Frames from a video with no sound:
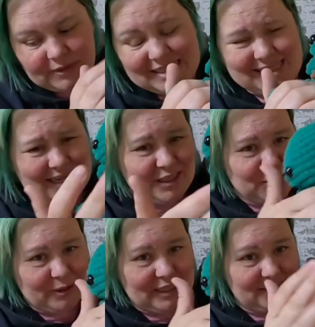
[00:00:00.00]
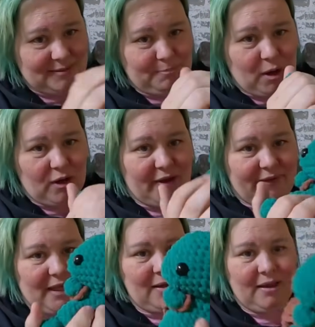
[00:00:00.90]
sensory part of
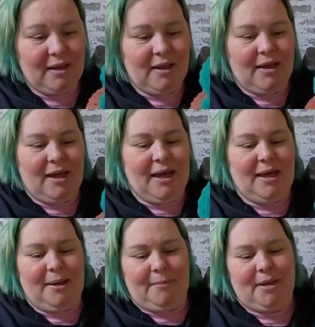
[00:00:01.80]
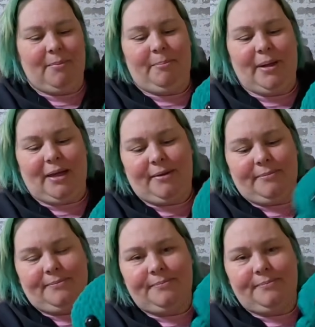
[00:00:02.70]
it. But